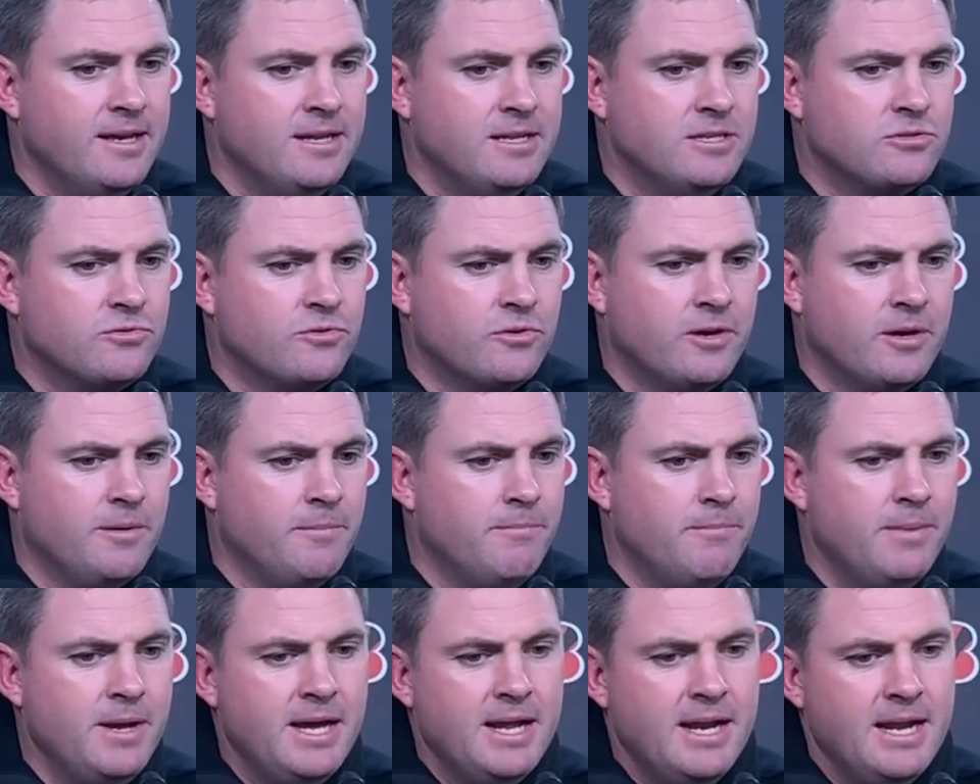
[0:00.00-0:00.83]
he's really
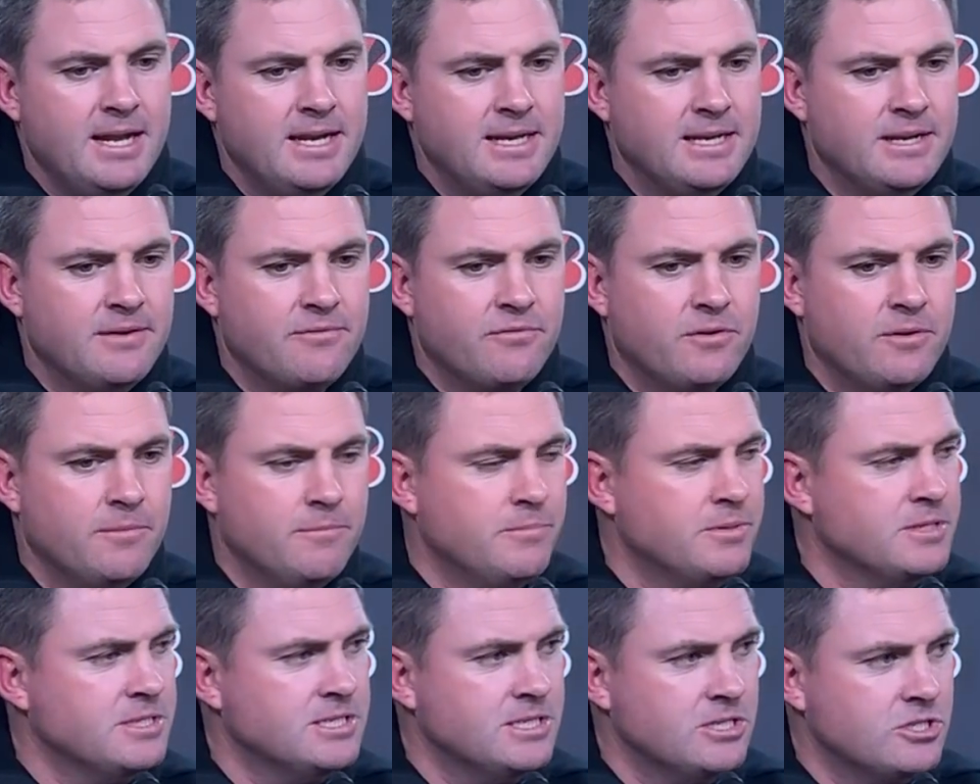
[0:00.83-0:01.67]
been at different
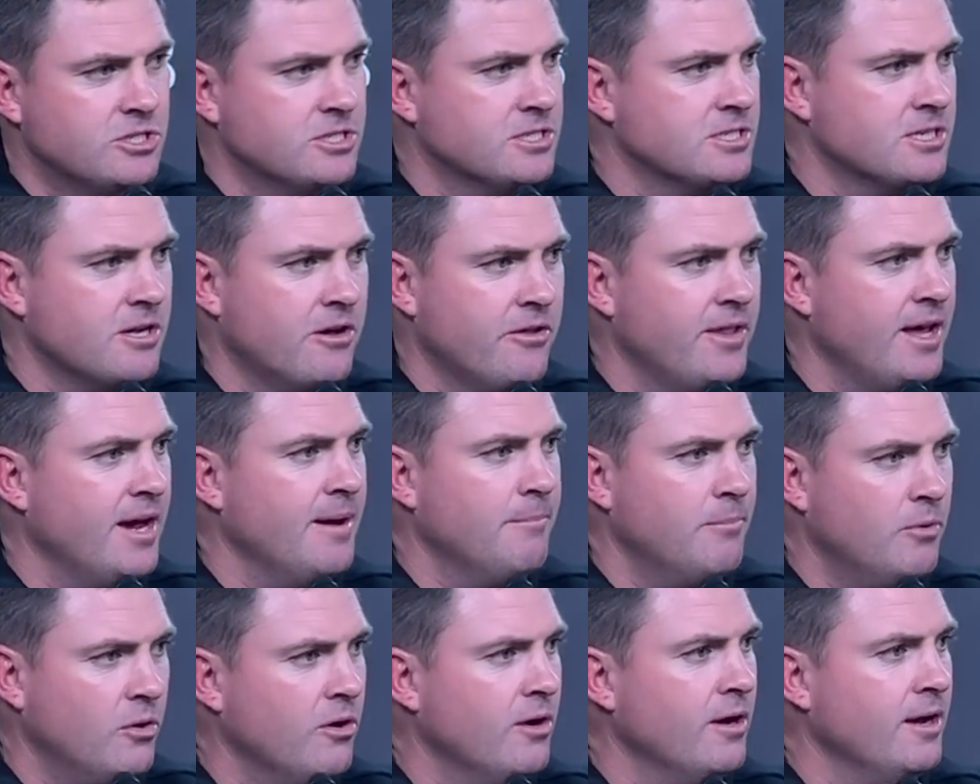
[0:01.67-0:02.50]
positions on that
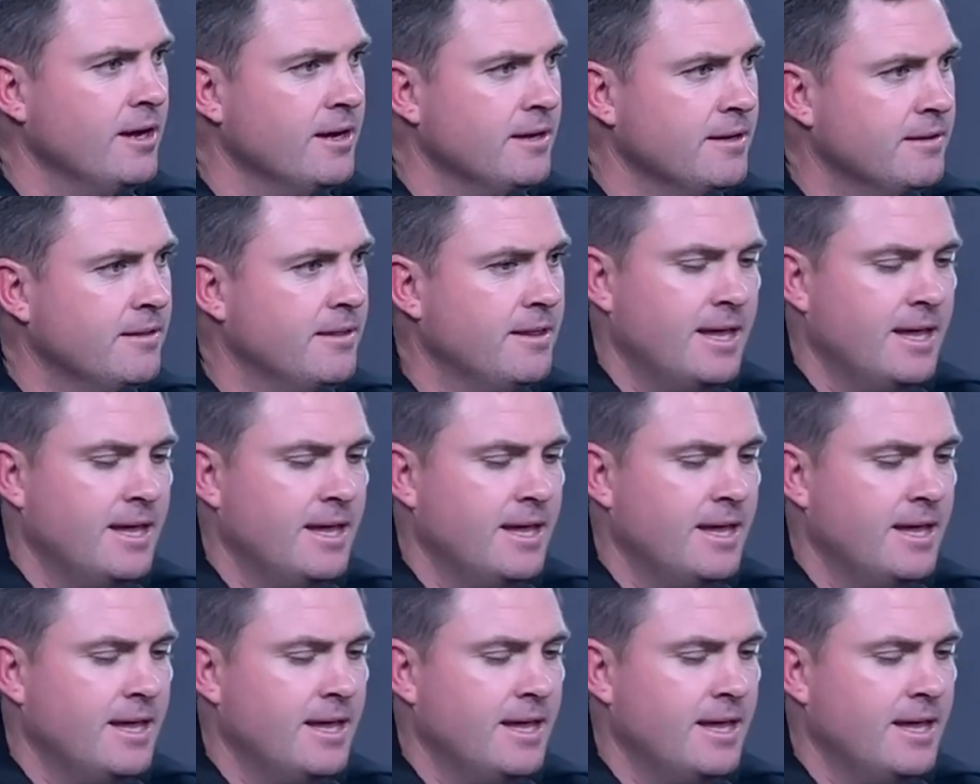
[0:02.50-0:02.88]
play.